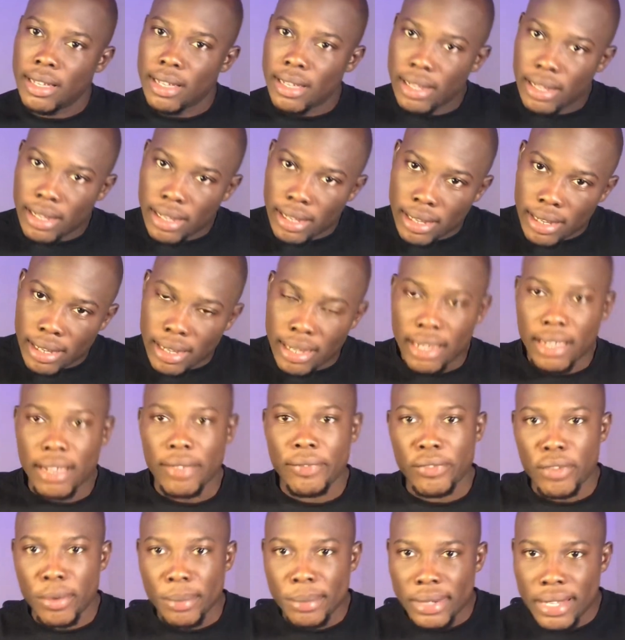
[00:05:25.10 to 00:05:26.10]

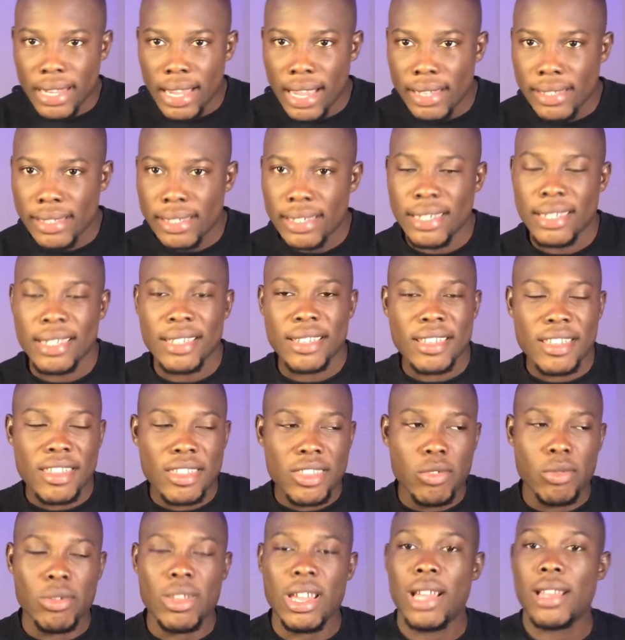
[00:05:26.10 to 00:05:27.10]
From DRZ,
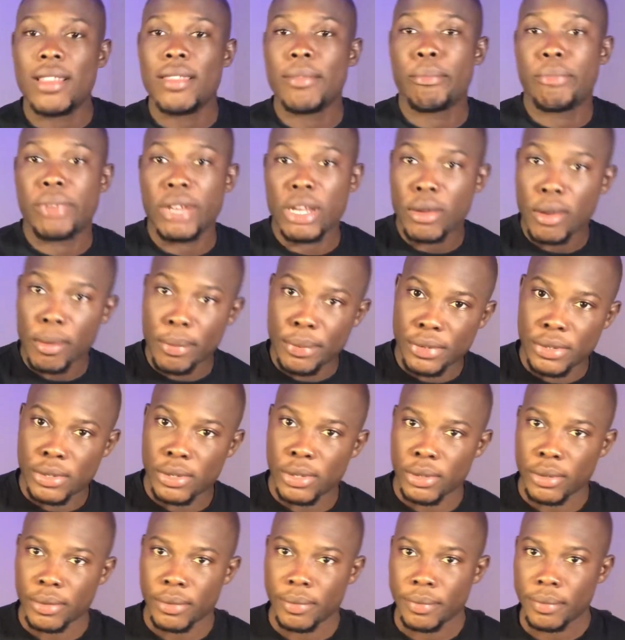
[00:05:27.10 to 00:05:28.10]
she'll not break up with
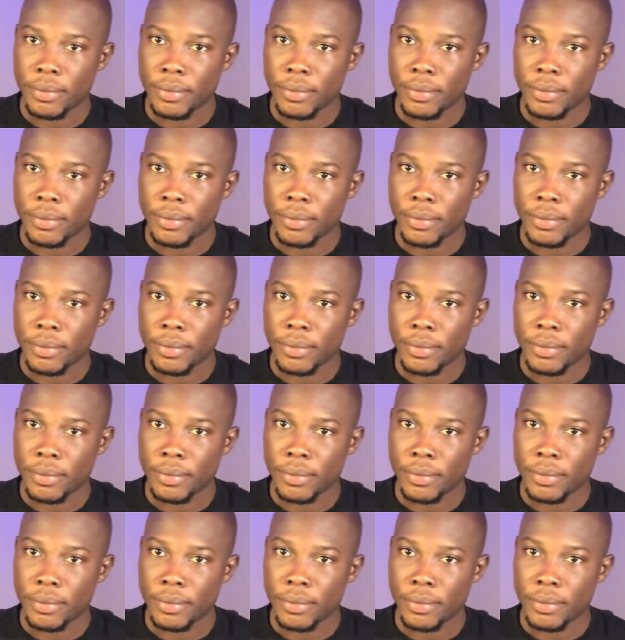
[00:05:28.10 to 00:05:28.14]
you.